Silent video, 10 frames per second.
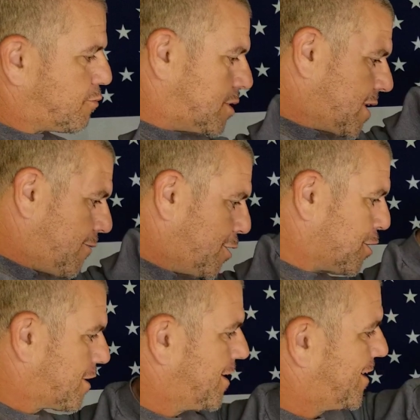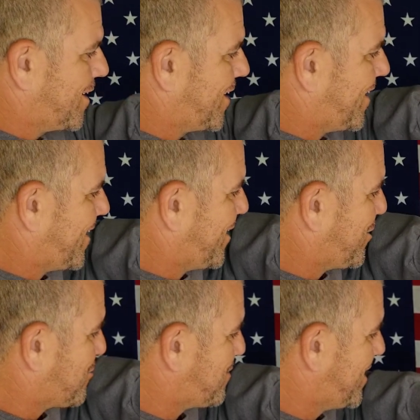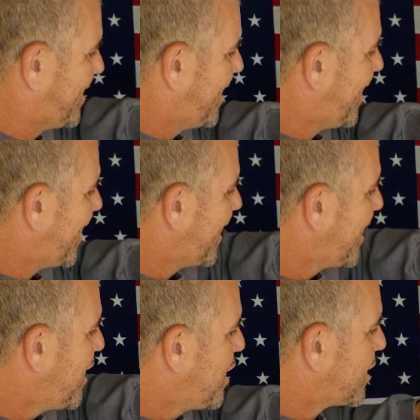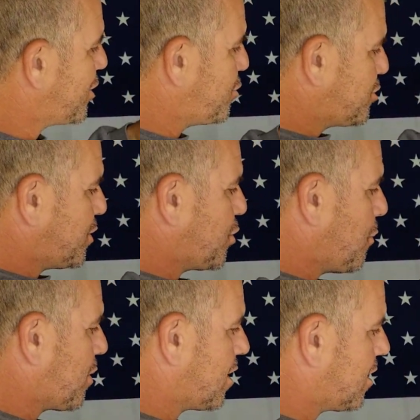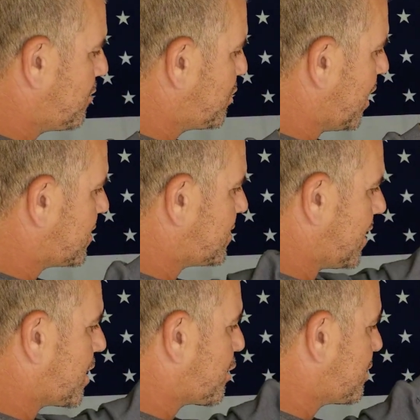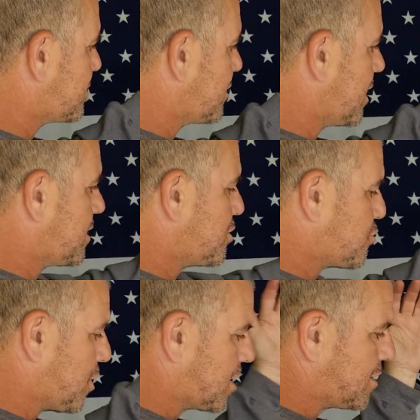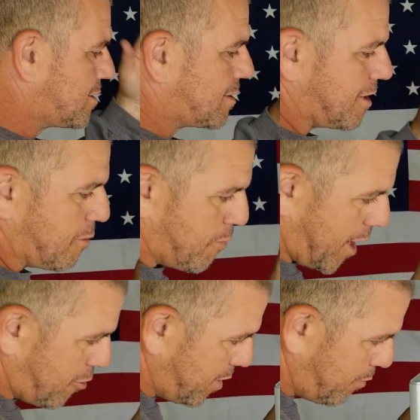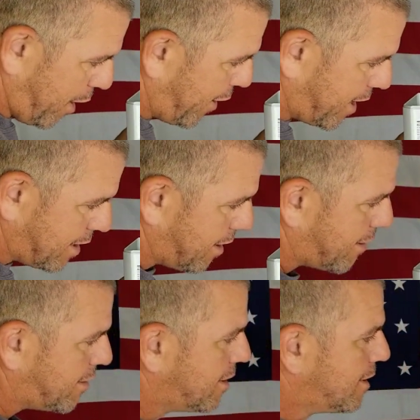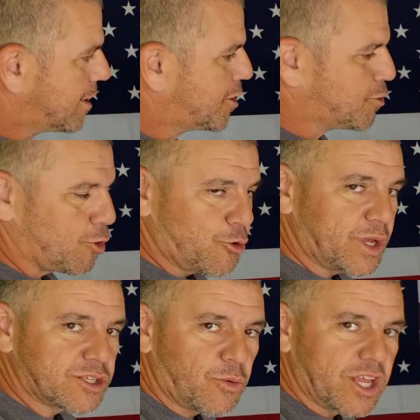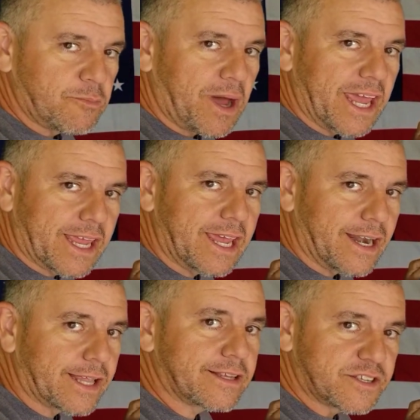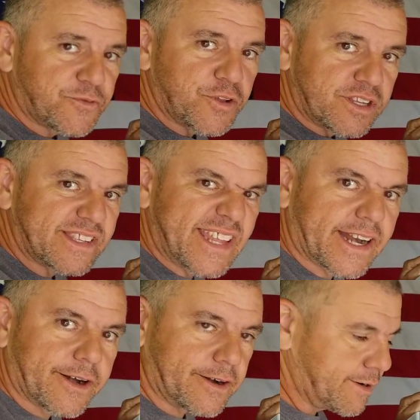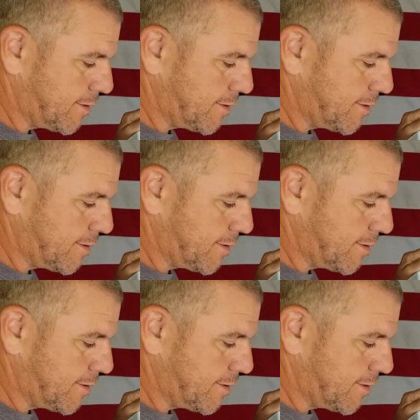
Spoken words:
Well, let's have a look. You know what I mean? Now usually when you open it up, you get stickers and you get the instructions, and it better be buried in there, because the only reason why you buy a kit like this is for the sticker.